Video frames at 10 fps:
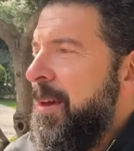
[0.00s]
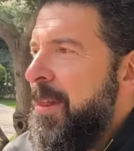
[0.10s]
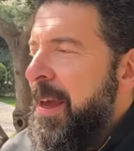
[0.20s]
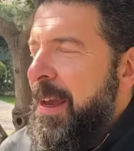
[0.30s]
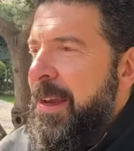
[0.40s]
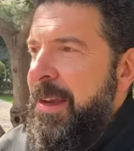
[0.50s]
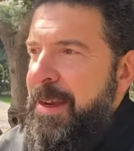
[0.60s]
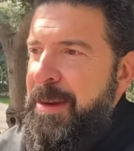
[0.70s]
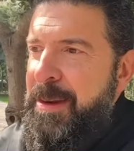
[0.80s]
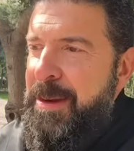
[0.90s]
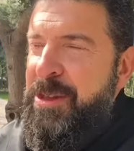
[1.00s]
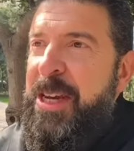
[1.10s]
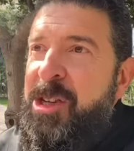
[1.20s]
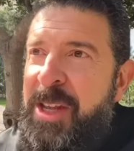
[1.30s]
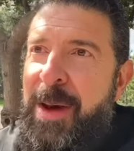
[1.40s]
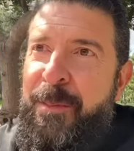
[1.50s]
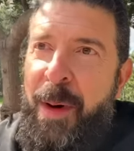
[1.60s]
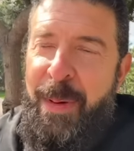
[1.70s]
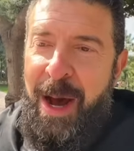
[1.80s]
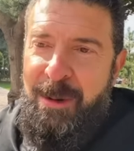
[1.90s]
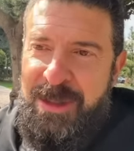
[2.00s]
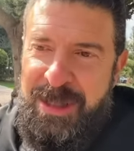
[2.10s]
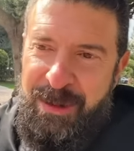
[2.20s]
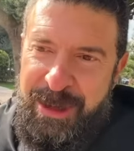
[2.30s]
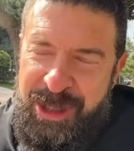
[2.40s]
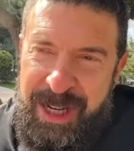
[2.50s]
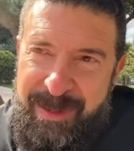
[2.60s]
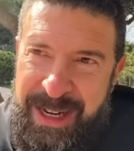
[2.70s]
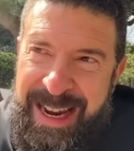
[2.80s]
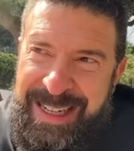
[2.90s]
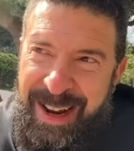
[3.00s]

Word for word: they teach them about regime change.